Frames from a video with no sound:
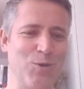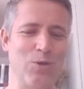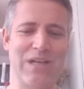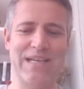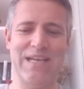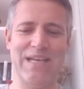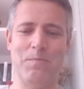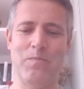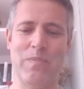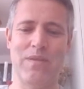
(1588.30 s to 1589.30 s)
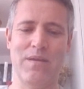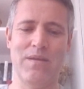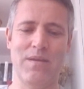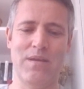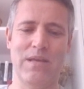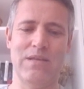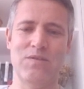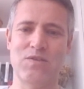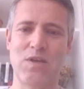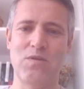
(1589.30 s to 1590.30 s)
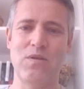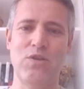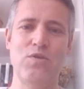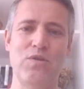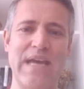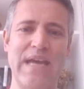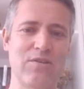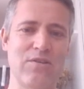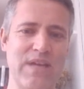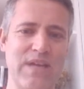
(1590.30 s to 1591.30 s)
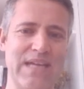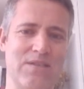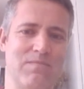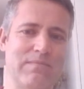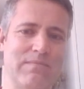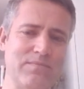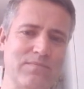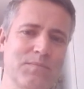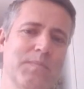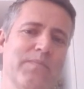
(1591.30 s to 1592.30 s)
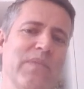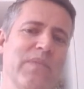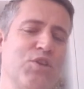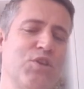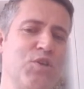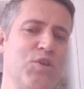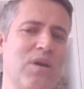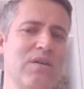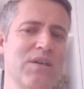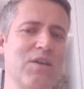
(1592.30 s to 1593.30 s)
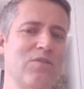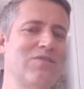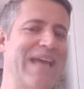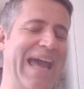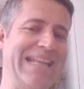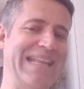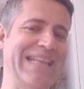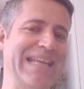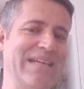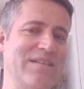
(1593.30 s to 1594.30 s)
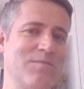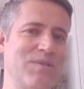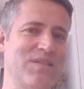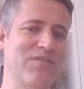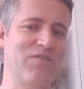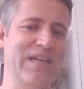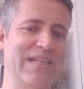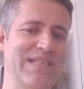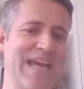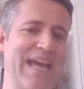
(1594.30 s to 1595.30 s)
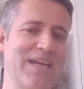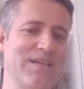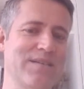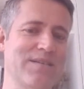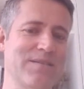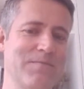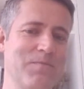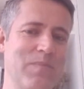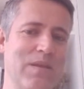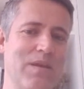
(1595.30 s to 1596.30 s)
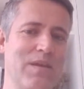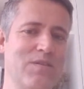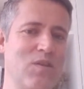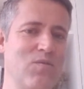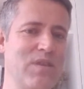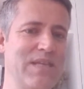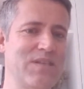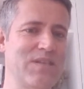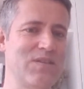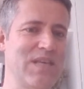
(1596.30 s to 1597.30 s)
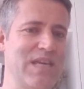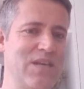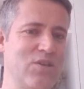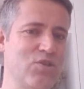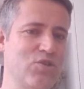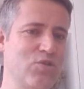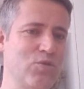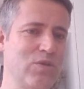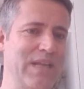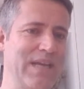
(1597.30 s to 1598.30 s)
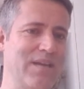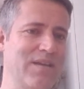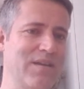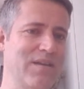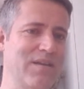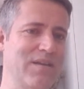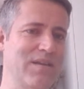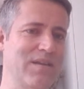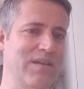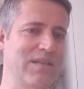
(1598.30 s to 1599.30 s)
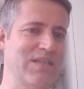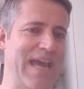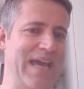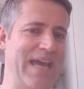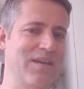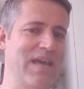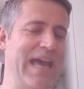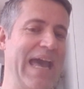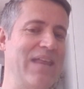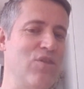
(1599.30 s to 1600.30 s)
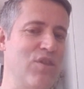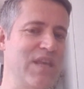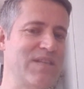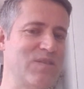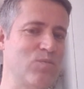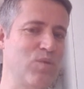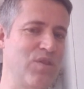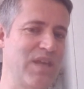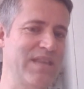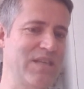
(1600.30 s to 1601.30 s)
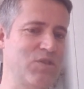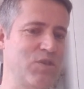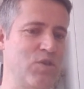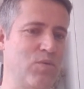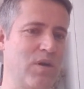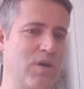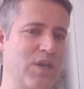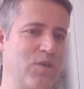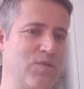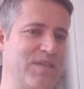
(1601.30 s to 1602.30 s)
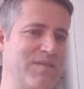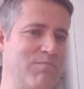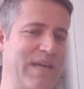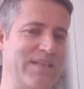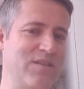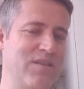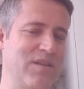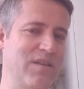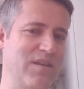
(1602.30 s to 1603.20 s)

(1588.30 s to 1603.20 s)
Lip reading: or clicking? So you can create QR code and link specific tags. So this is the short link tag, and this within this QR code is embedded,